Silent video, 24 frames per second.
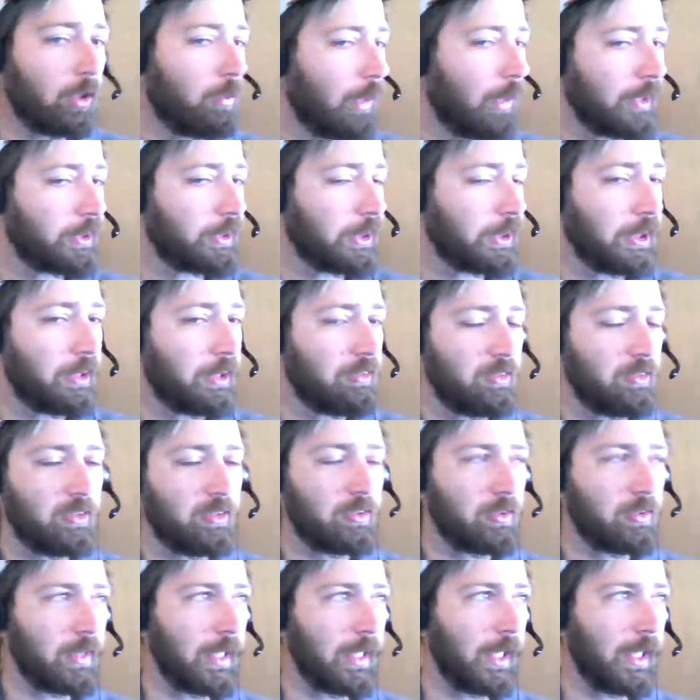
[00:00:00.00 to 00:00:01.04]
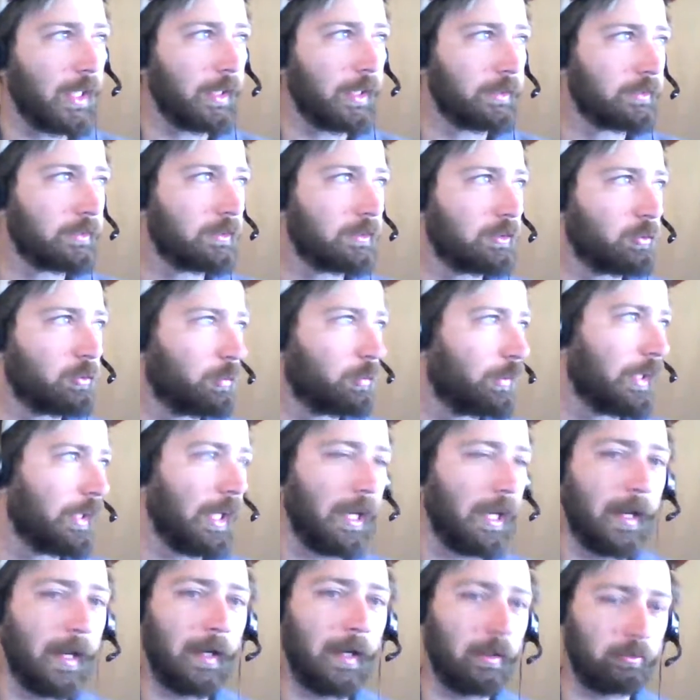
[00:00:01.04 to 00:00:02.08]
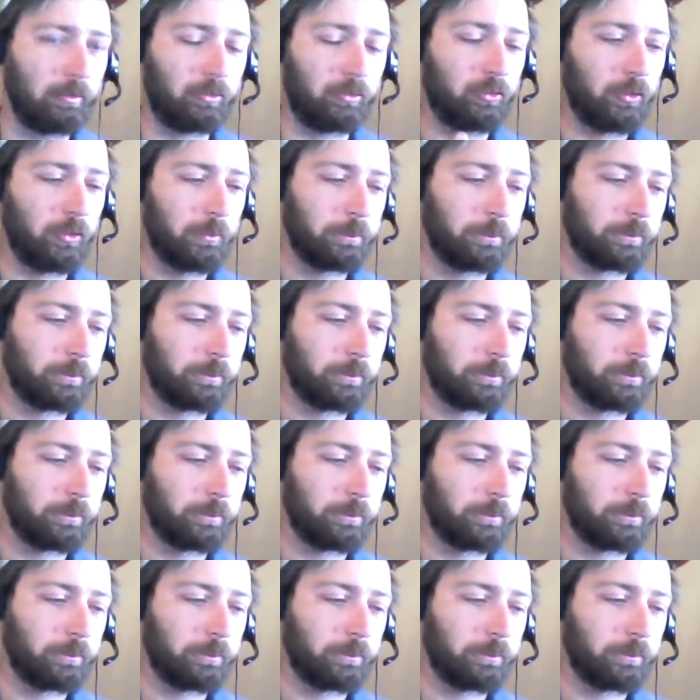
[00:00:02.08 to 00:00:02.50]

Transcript: questions than we have